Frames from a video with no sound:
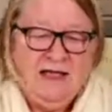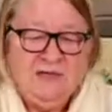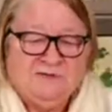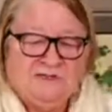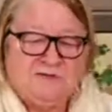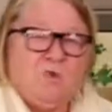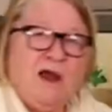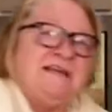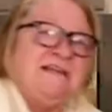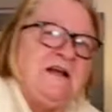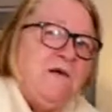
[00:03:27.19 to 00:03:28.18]
I was just
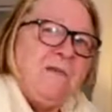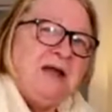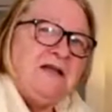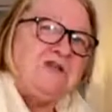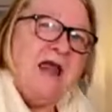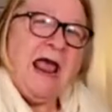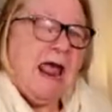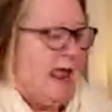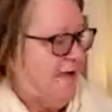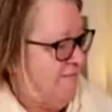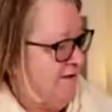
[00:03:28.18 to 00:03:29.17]
waiting on my
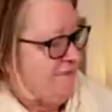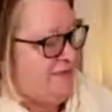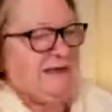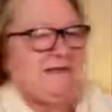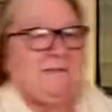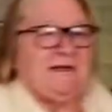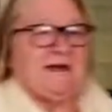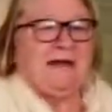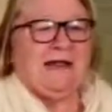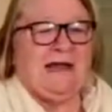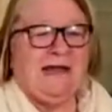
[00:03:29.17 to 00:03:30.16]
chair for everything to be
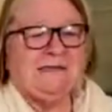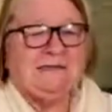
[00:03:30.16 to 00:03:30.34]
done earlier,